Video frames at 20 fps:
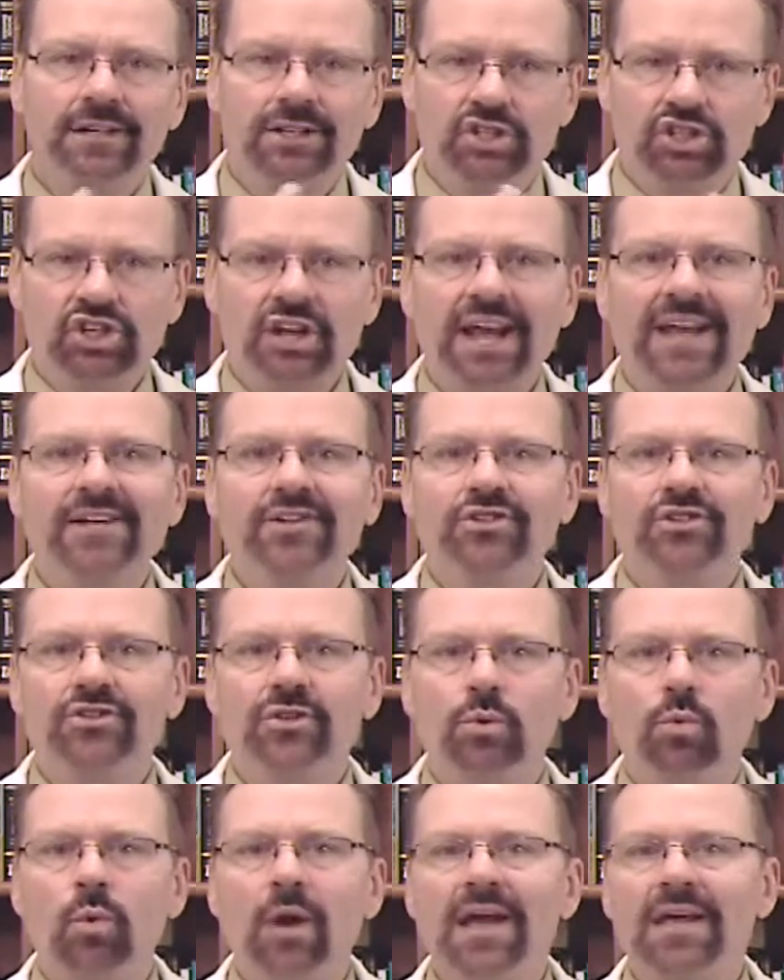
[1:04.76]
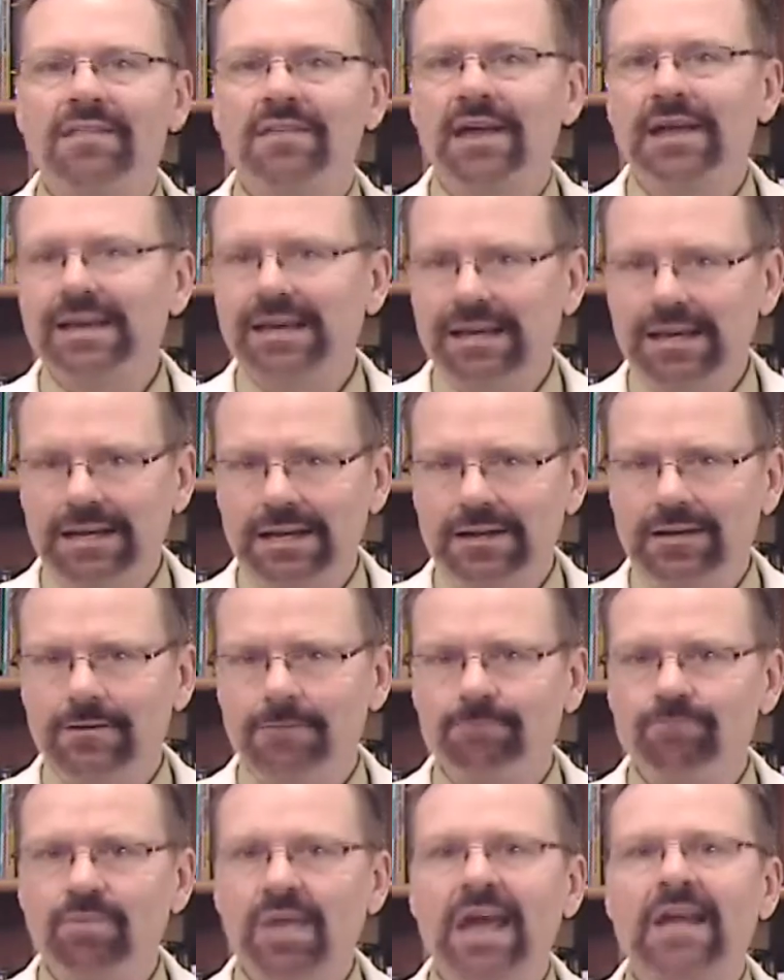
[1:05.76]
to change the way they eat
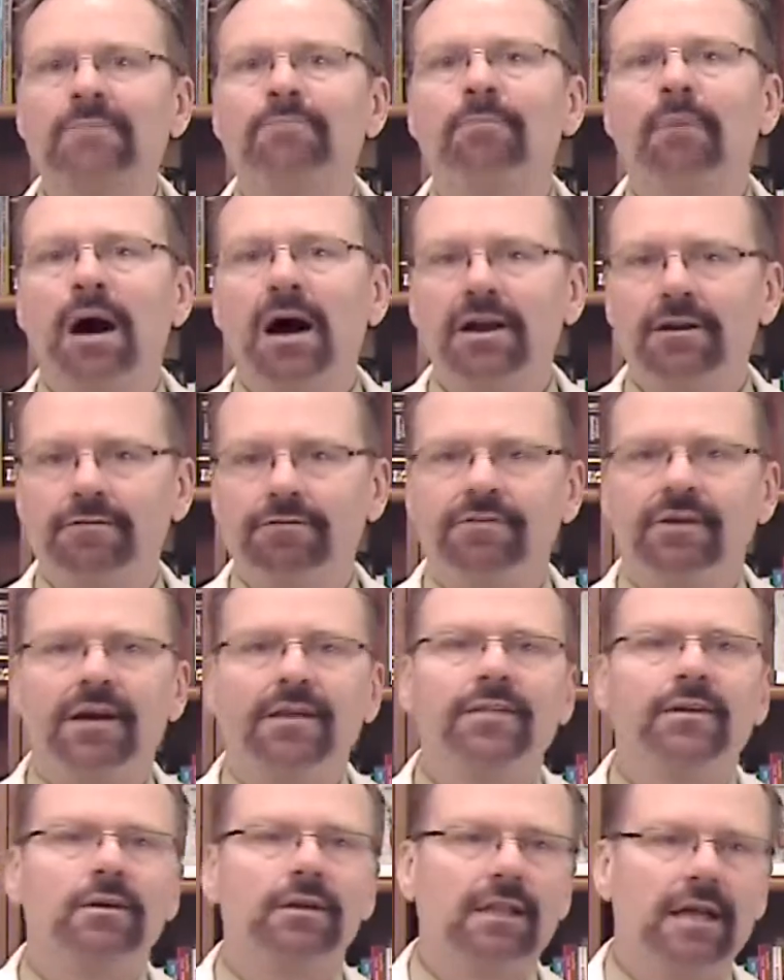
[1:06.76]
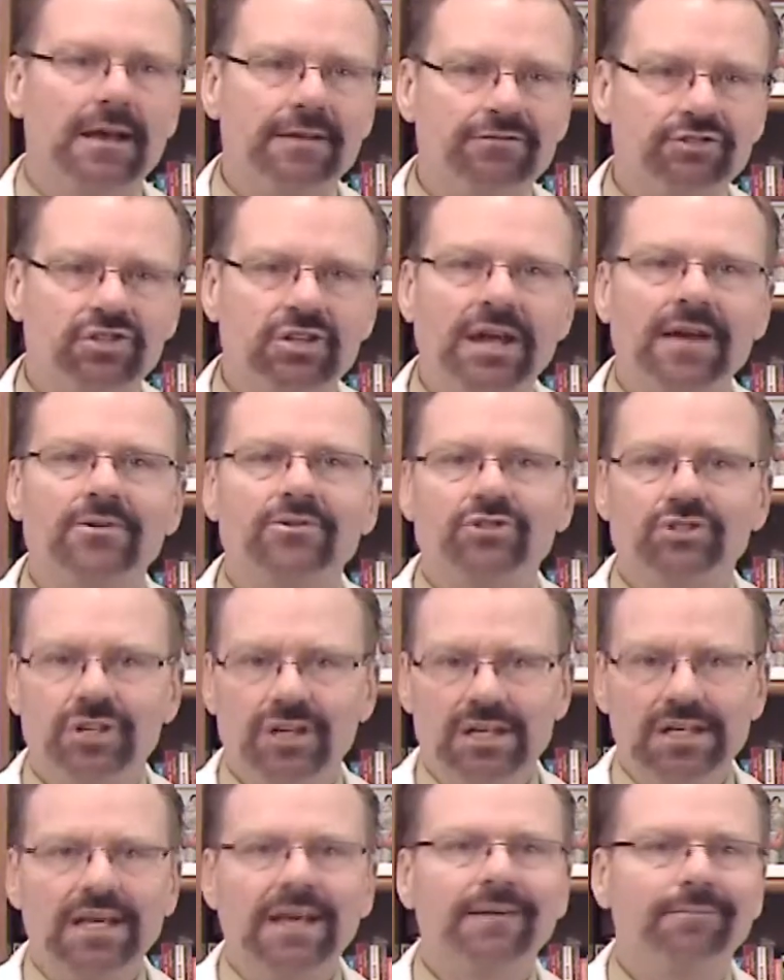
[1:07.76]
and modify their lifestyles
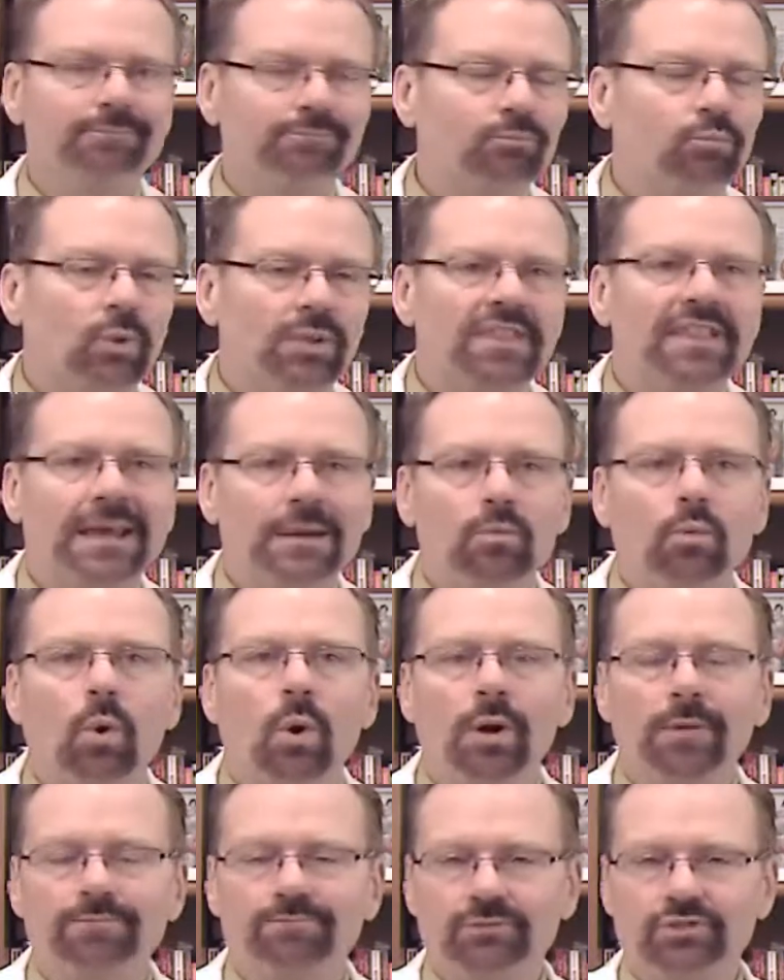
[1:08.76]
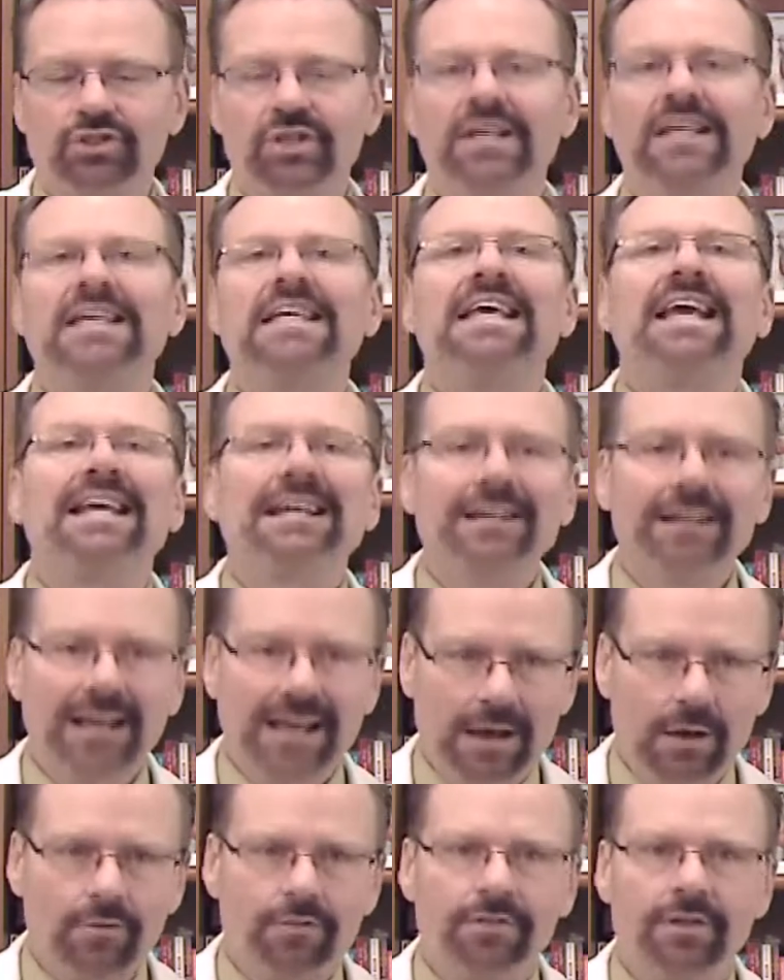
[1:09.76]
to get what they want, to get
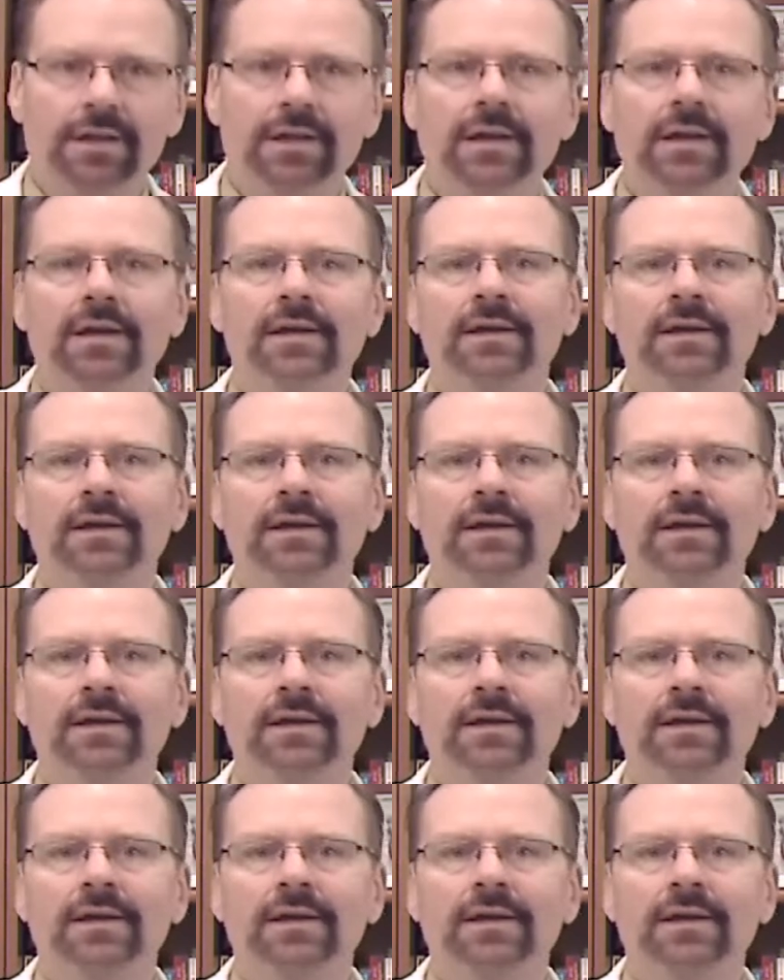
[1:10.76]
healthy.